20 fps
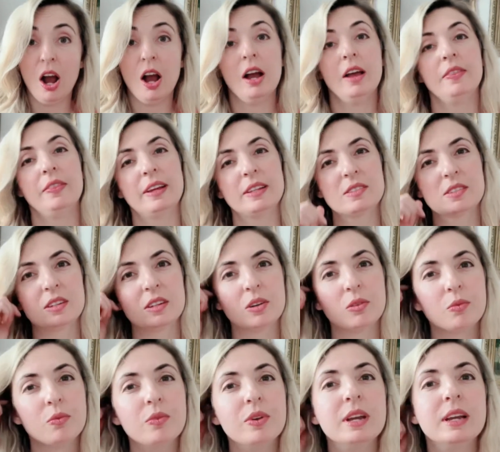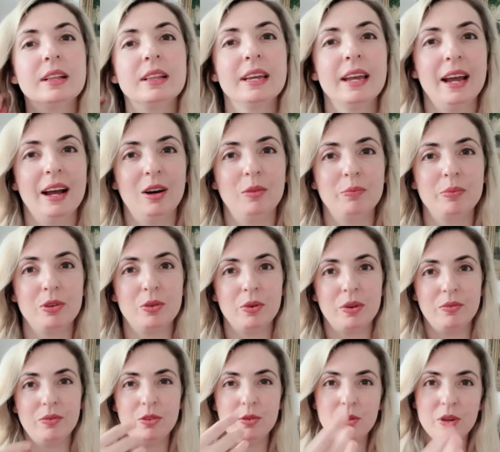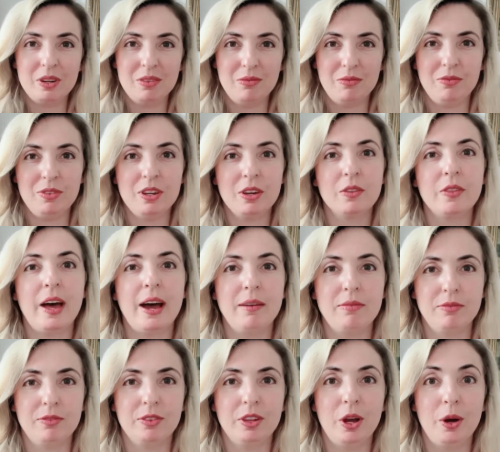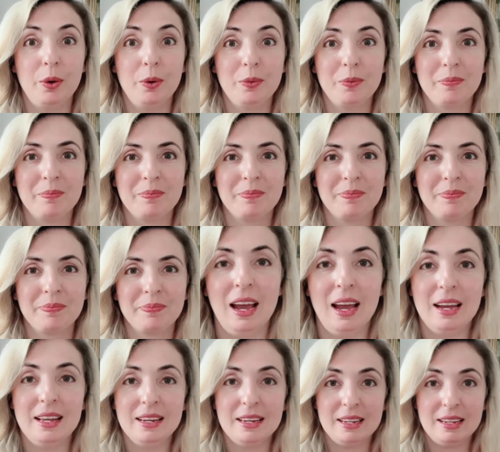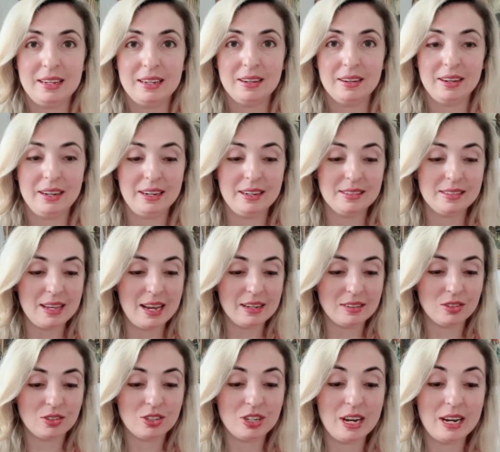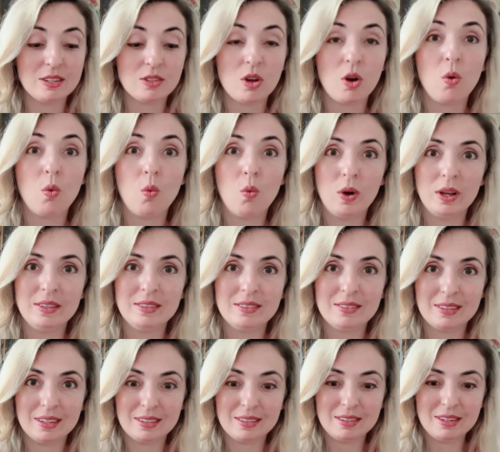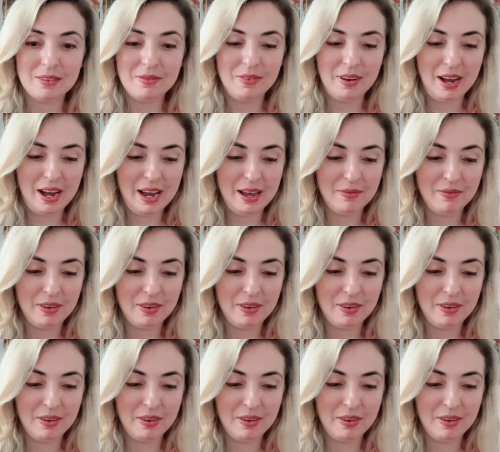that's going to really help you if you can feel that flow. And here is exercise 165.